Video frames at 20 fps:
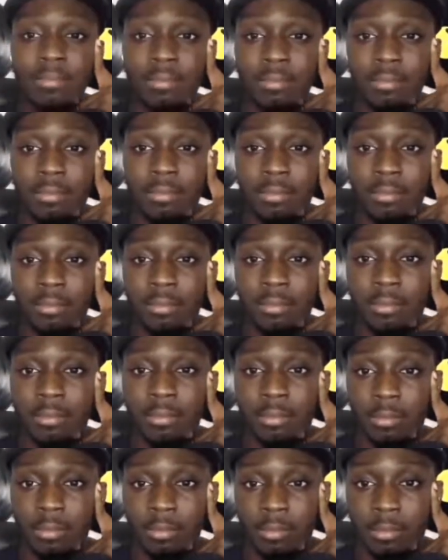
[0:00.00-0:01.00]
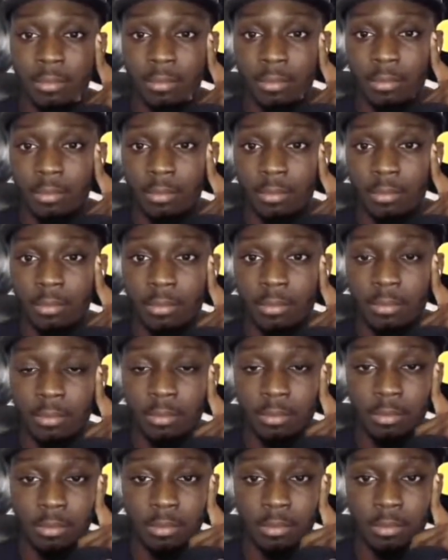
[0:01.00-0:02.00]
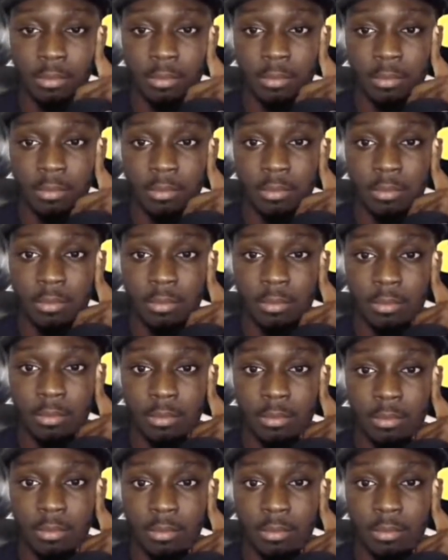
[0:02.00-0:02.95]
No words are spoken by the person on screen.